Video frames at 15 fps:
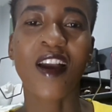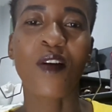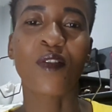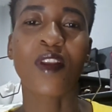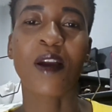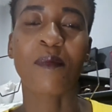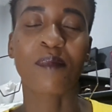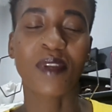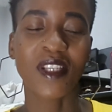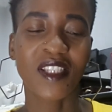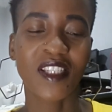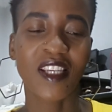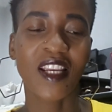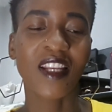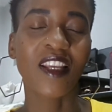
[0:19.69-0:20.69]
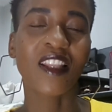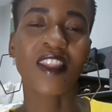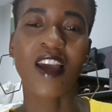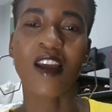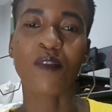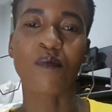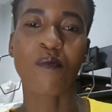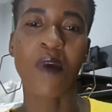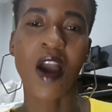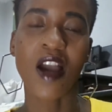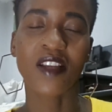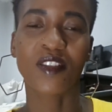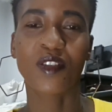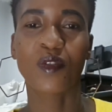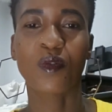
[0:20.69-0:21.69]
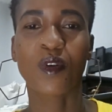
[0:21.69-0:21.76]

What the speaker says: I will appreciate it that much.